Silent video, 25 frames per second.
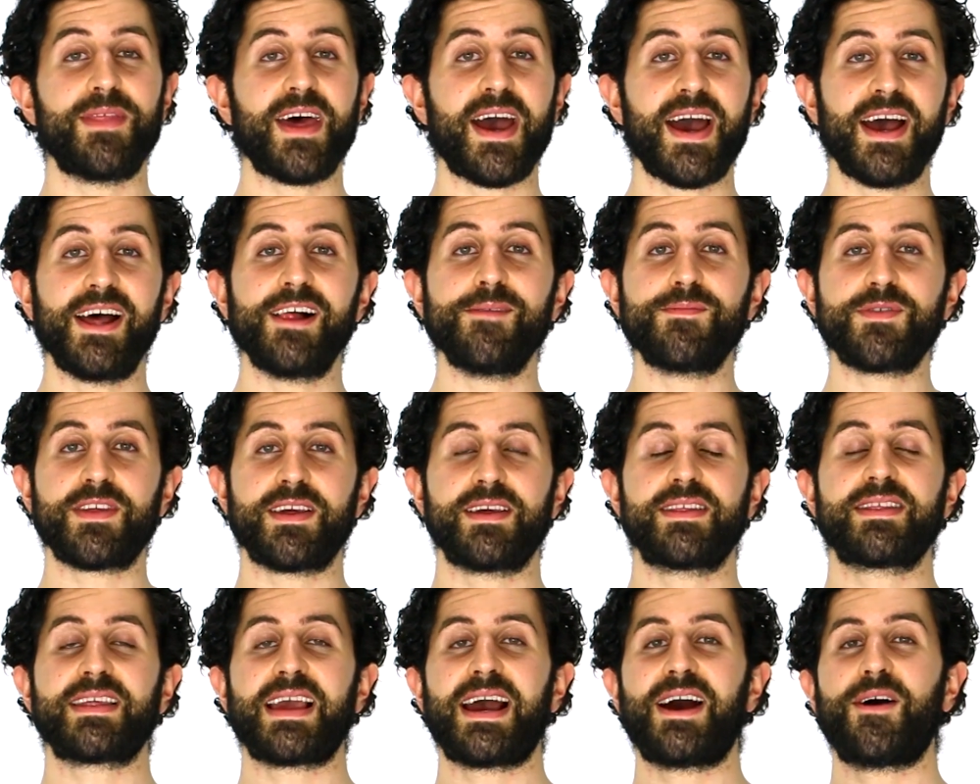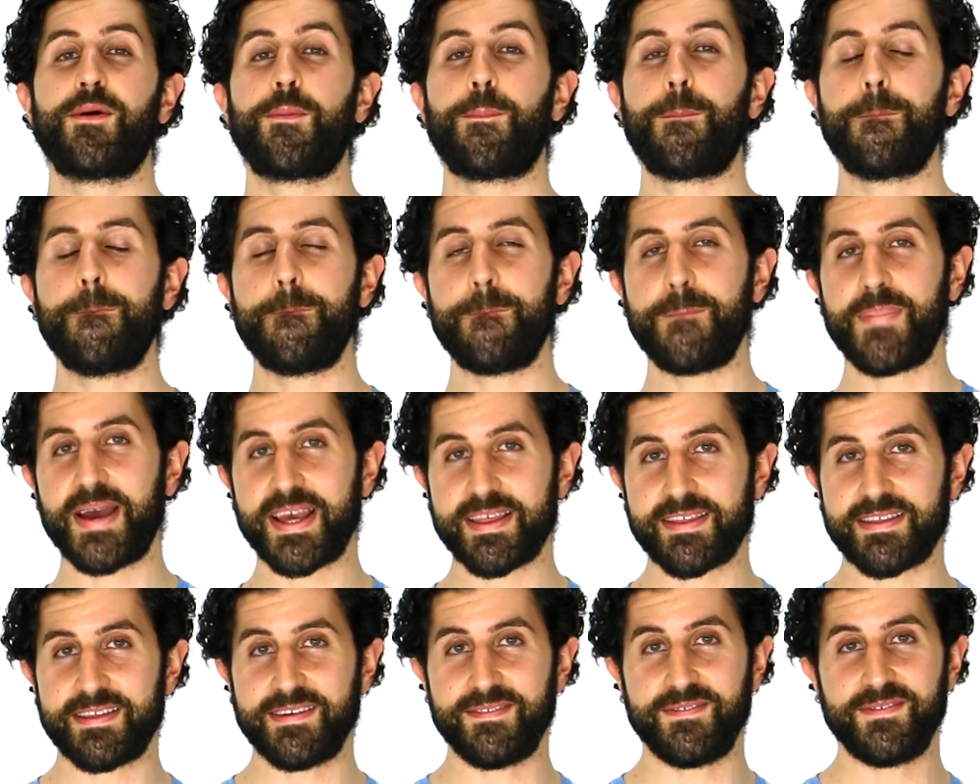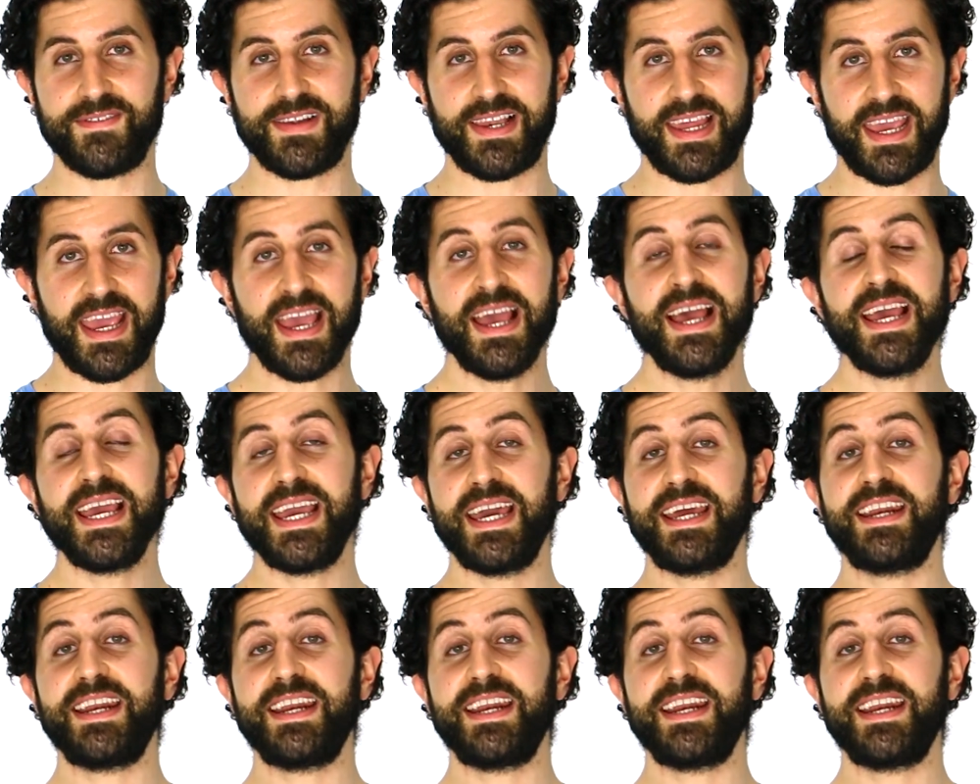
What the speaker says: That helps us out massively.